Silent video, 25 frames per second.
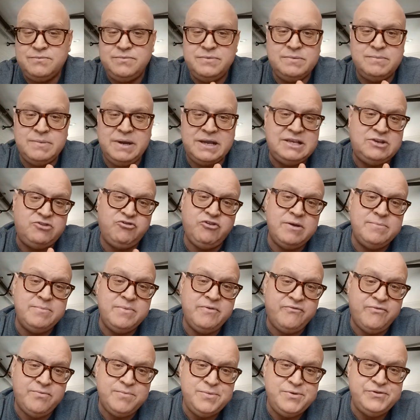my
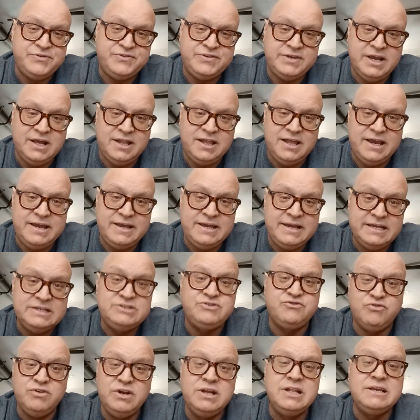treatment from UCLA
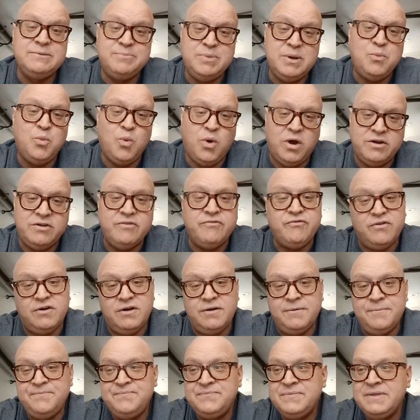has really been
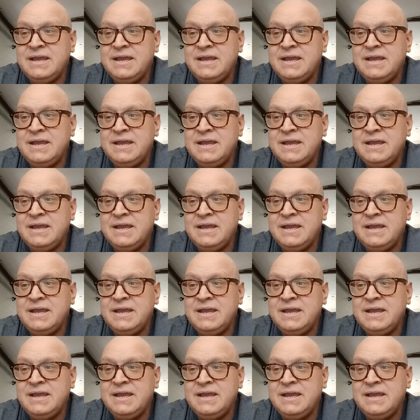wonderful,